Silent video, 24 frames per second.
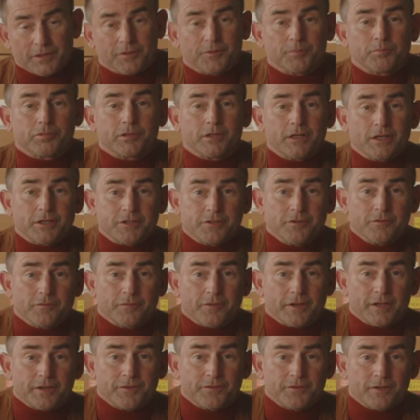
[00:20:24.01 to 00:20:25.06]
is
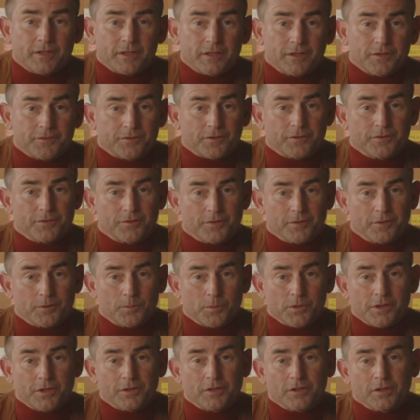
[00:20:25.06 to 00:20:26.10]
production-facing and is concerned
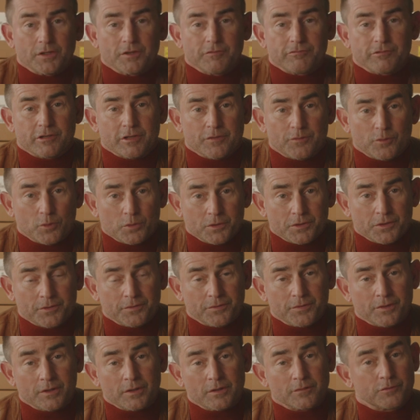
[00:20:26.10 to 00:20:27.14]
with the delivery of
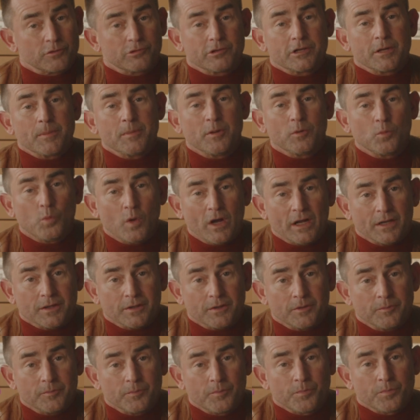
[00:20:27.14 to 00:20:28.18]
orders that have already been
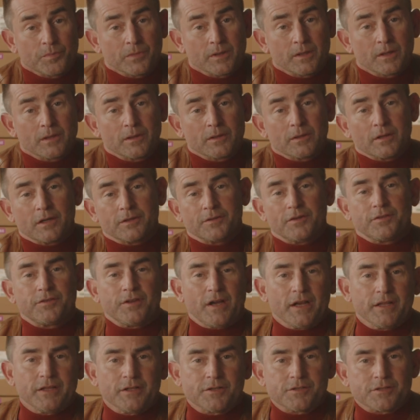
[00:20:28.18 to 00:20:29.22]
won. And
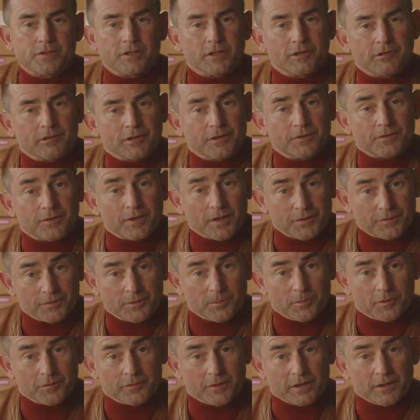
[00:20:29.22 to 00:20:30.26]
design engineering is
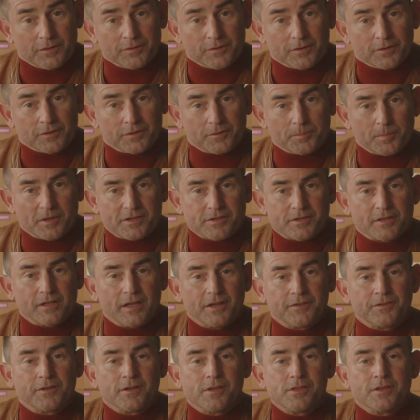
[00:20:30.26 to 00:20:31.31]
customer-facing,
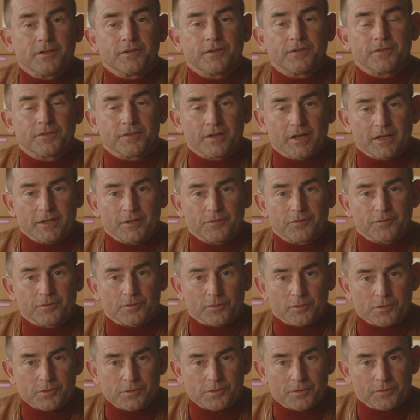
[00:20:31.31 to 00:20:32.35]
specializing in the design of
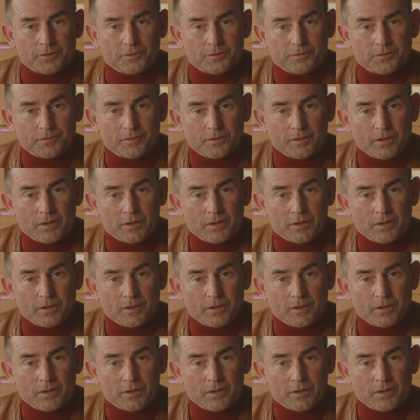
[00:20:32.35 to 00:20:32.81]
solutions.